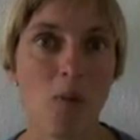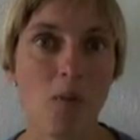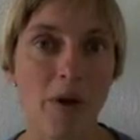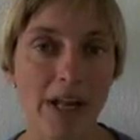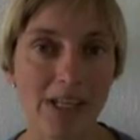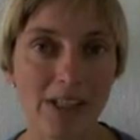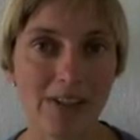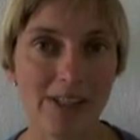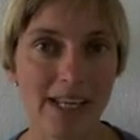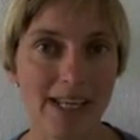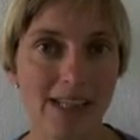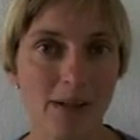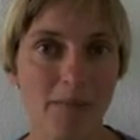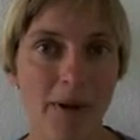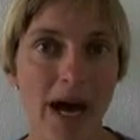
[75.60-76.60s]
When you
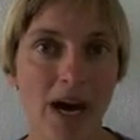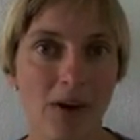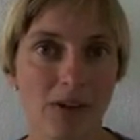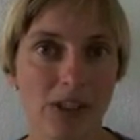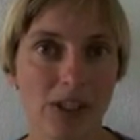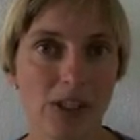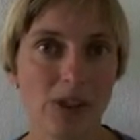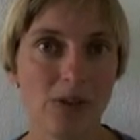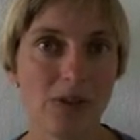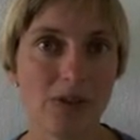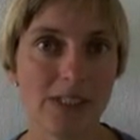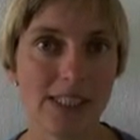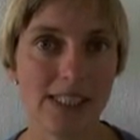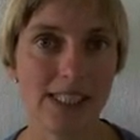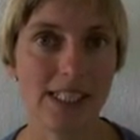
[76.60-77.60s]
laid them out, you
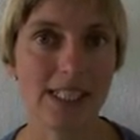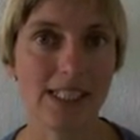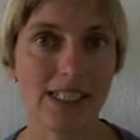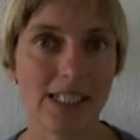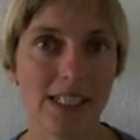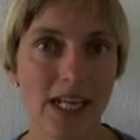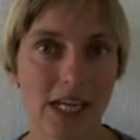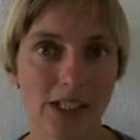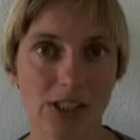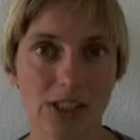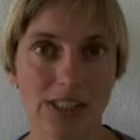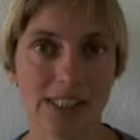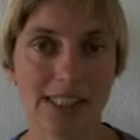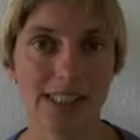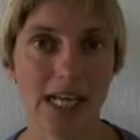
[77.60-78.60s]
could see
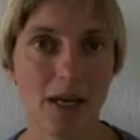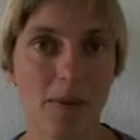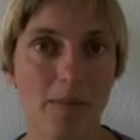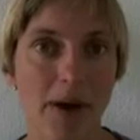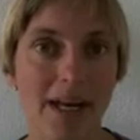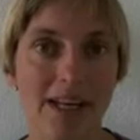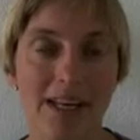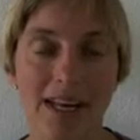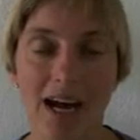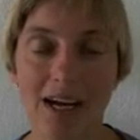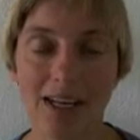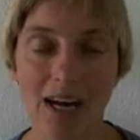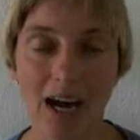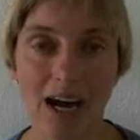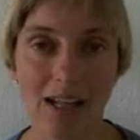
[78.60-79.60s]
connections that might not
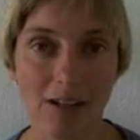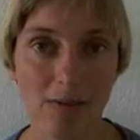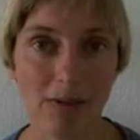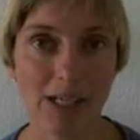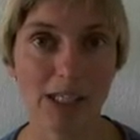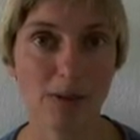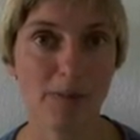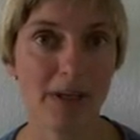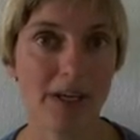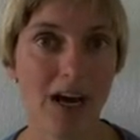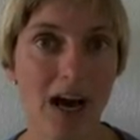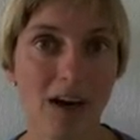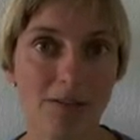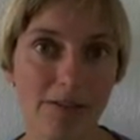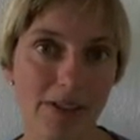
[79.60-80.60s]
otherwise be
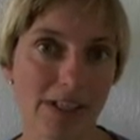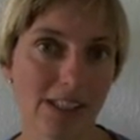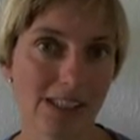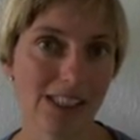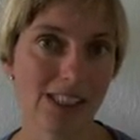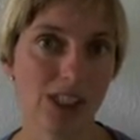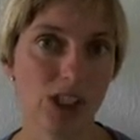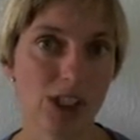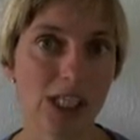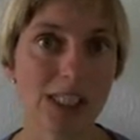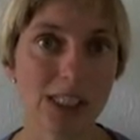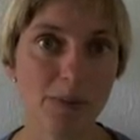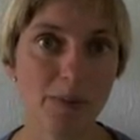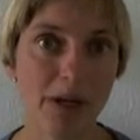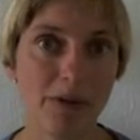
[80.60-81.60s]
obvious
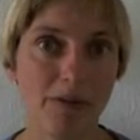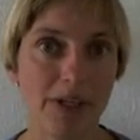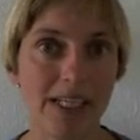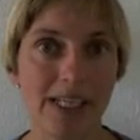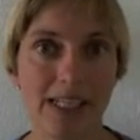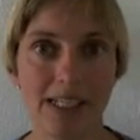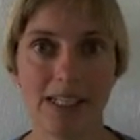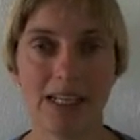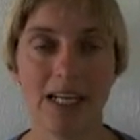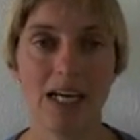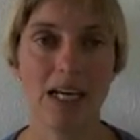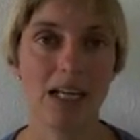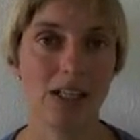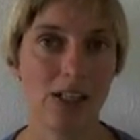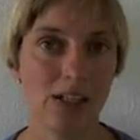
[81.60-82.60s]
just by reading
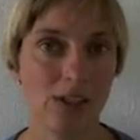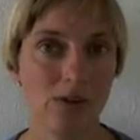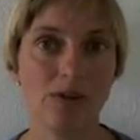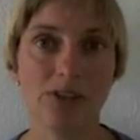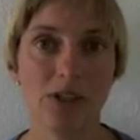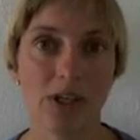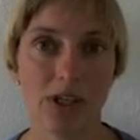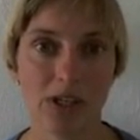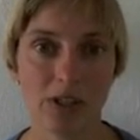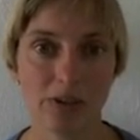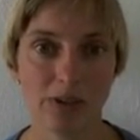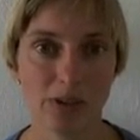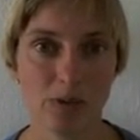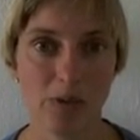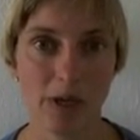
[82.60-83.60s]
the news
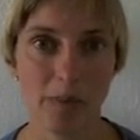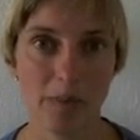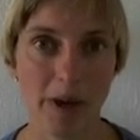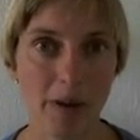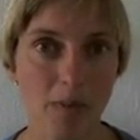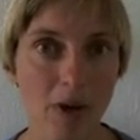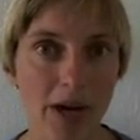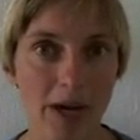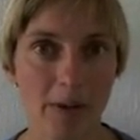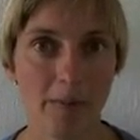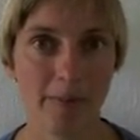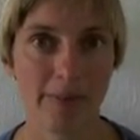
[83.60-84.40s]
articles one by one.